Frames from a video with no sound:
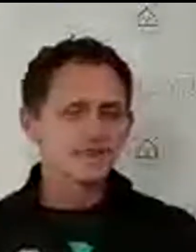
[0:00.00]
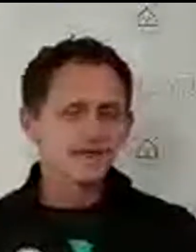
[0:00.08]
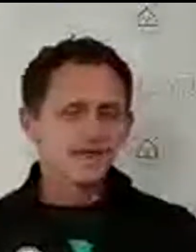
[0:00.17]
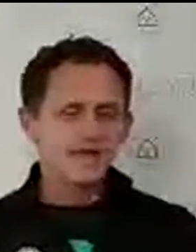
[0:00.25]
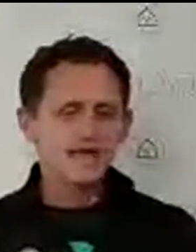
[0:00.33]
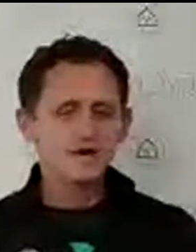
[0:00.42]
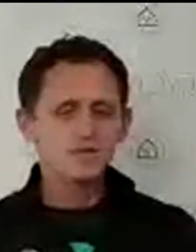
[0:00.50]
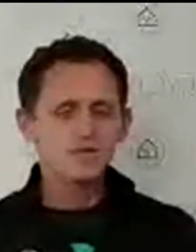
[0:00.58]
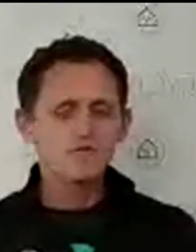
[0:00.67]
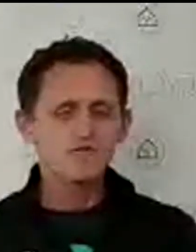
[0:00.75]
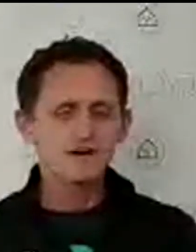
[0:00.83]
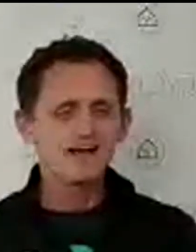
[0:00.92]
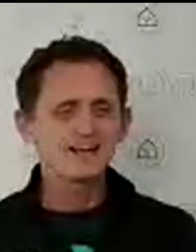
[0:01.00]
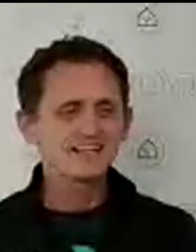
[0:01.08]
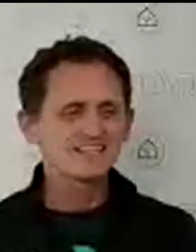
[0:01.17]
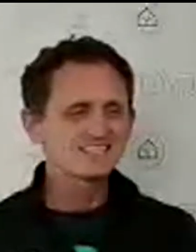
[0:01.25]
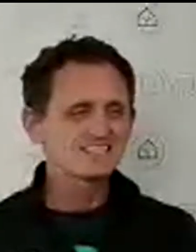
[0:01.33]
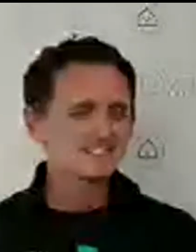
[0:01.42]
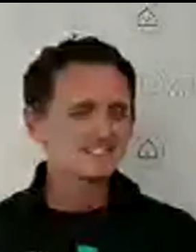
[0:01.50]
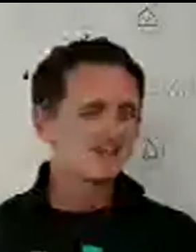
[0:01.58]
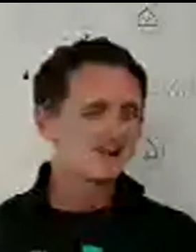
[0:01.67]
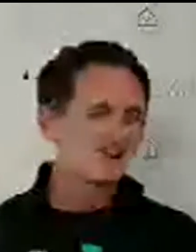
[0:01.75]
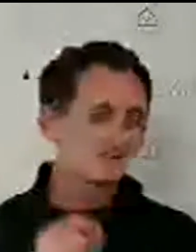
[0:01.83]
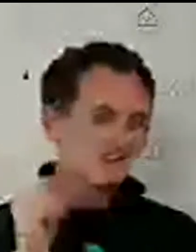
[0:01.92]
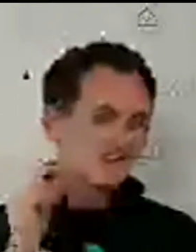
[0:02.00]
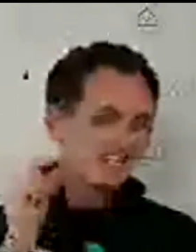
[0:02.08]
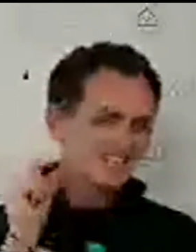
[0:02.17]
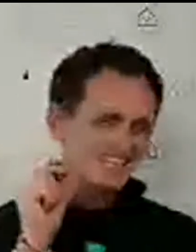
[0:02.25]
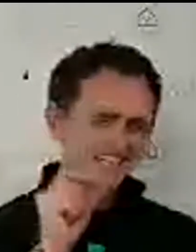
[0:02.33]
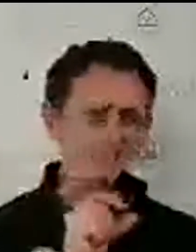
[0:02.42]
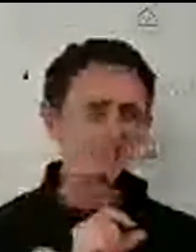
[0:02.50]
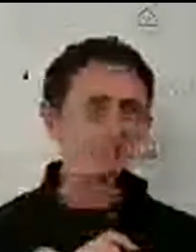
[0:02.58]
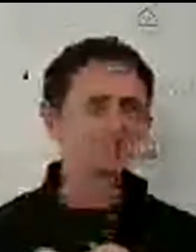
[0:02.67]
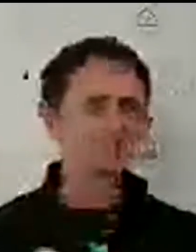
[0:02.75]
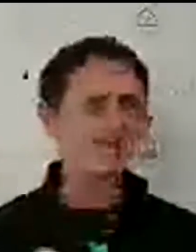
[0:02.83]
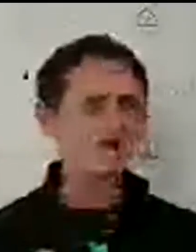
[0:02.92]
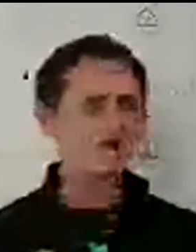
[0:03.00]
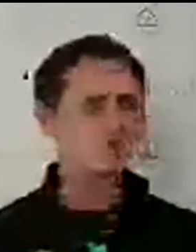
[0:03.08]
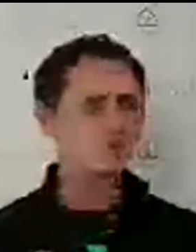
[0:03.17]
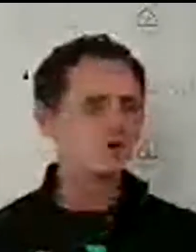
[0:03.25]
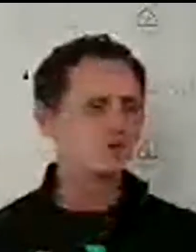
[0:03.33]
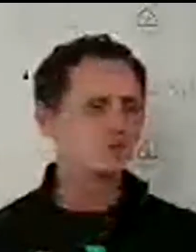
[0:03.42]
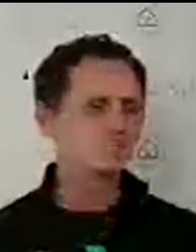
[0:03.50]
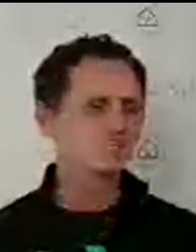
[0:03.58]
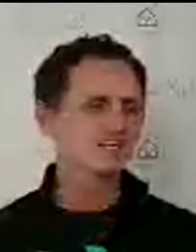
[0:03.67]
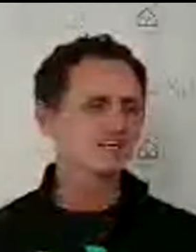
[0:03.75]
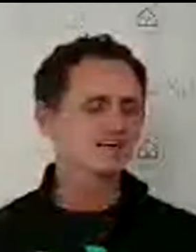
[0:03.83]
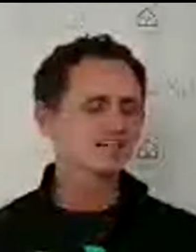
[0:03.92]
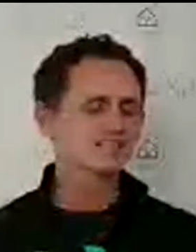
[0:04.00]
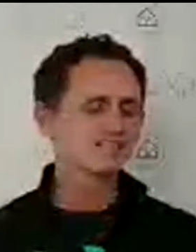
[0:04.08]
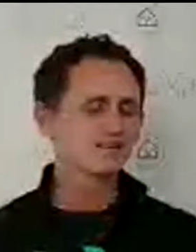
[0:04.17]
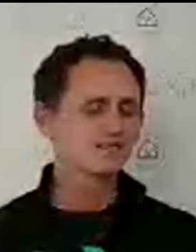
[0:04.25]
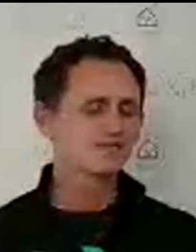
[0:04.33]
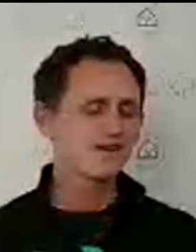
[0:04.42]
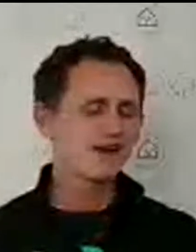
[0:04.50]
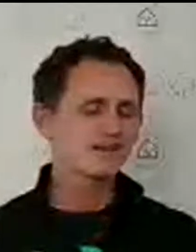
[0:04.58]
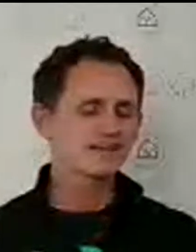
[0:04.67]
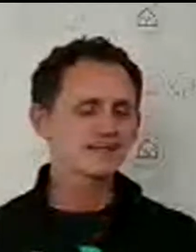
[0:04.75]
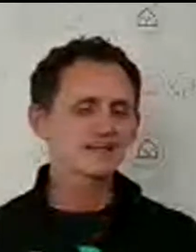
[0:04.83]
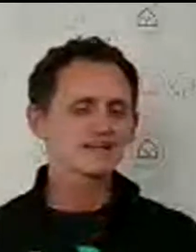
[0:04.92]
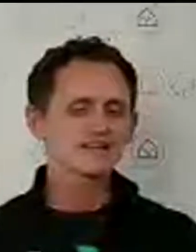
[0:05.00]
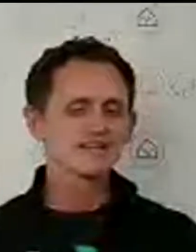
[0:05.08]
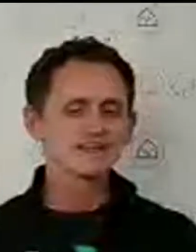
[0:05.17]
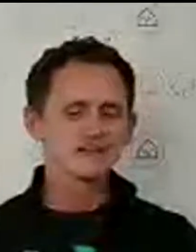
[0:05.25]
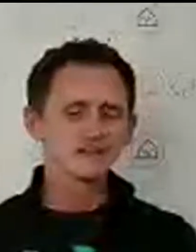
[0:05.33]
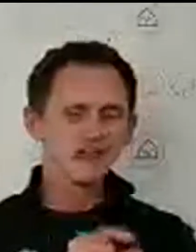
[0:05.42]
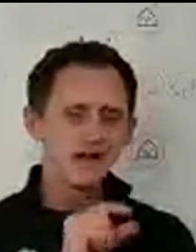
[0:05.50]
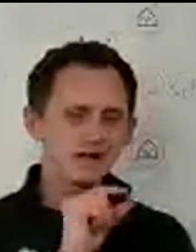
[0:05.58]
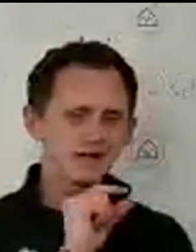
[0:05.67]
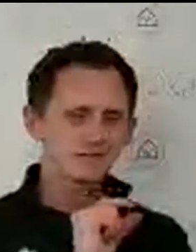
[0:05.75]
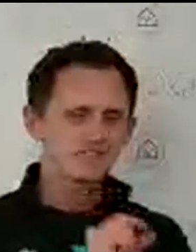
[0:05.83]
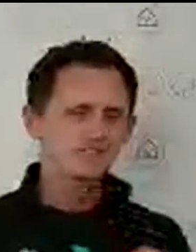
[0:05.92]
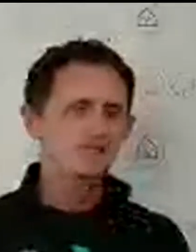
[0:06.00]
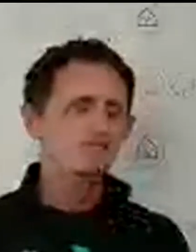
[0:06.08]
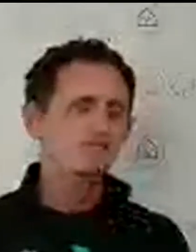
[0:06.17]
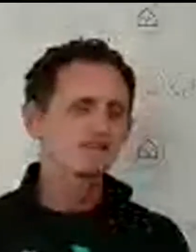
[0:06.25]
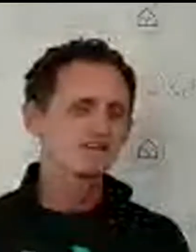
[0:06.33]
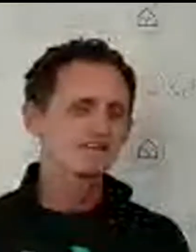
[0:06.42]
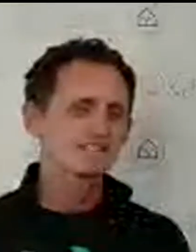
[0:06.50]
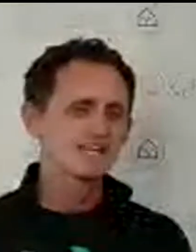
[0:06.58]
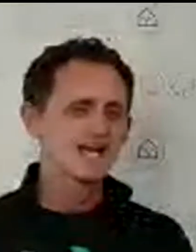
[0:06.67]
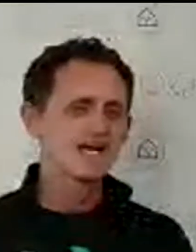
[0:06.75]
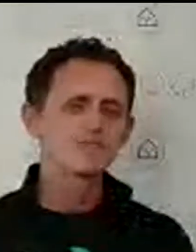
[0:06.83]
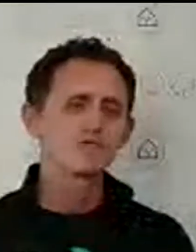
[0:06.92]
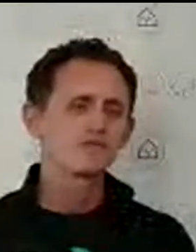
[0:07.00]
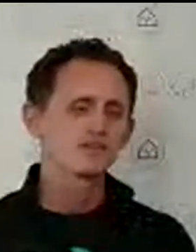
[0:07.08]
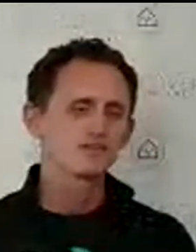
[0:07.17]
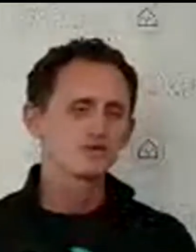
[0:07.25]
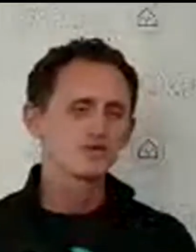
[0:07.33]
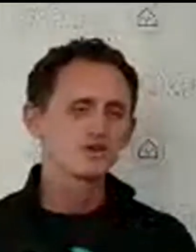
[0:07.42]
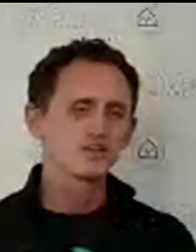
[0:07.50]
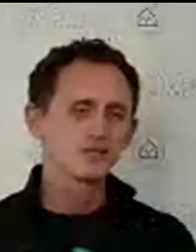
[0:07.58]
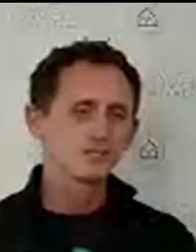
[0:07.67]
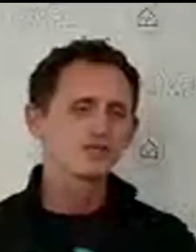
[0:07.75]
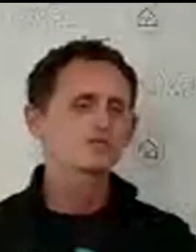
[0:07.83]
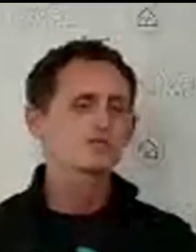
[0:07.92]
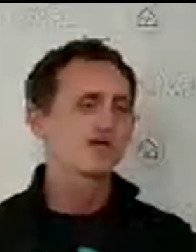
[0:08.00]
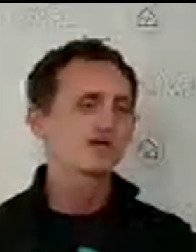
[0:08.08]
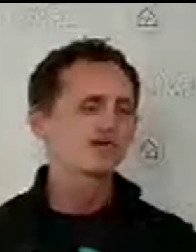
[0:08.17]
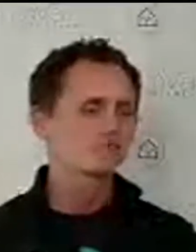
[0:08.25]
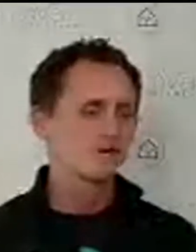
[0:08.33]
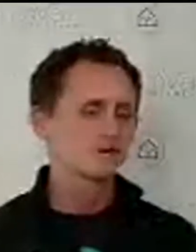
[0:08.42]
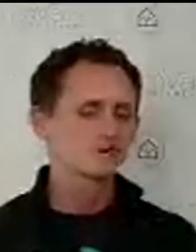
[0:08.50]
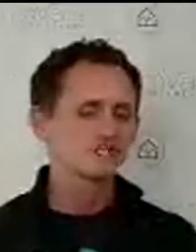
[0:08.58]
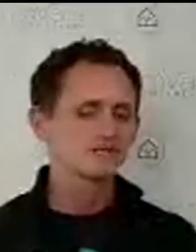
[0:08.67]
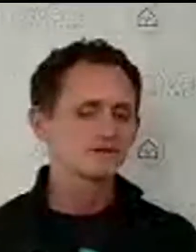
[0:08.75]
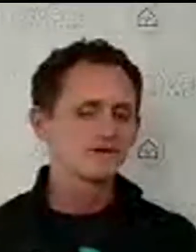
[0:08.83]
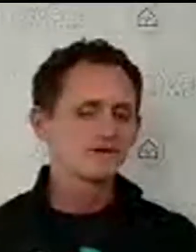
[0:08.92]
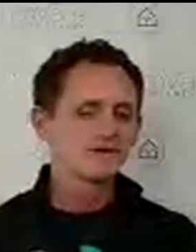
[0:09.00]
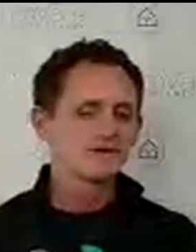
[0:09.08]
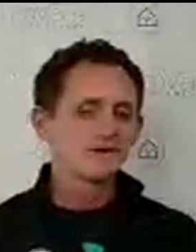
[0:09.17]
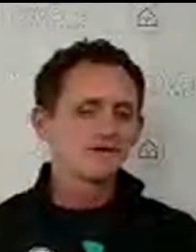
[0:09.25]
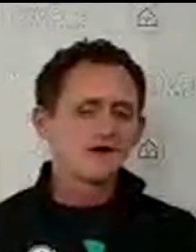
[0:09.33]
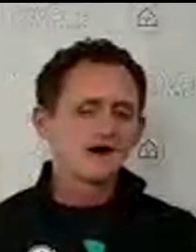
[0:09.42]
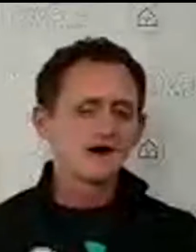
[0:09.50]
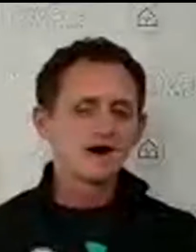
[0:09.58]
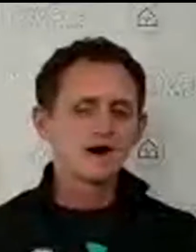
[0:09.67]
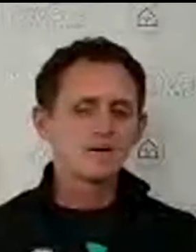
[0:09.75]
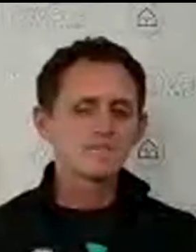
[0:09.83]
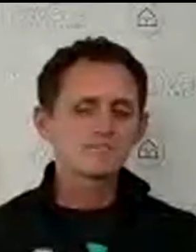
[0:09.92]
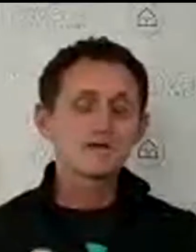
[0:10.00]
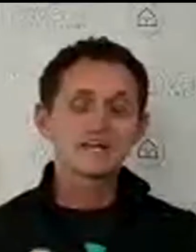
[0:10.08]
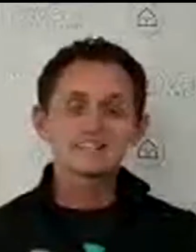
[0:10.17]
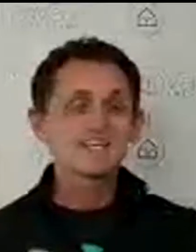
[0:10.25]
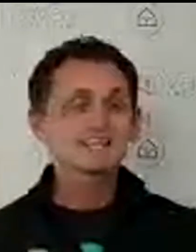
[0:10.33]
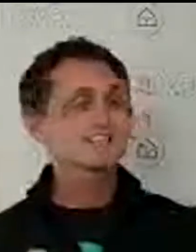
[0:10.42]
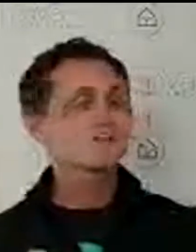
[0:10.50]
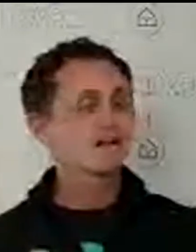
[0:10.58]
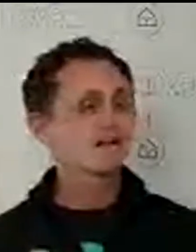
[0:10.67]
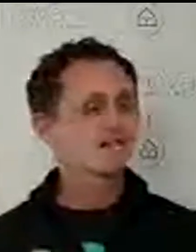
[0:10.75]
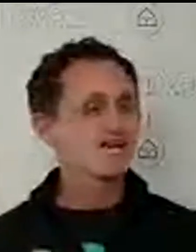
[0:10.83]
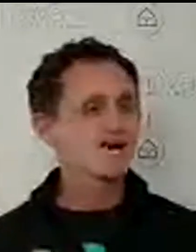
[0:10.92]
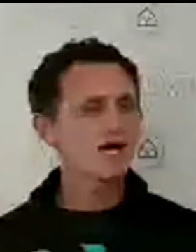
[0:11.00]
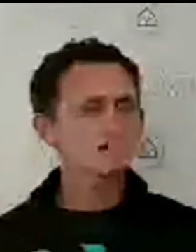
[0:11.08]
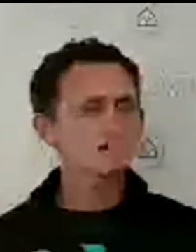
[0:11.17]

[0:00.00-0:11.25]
And what we find is it's very, very little output. It's a fairly little amount of stimulus and moving through a limited range of motion, but it takes a lot of time.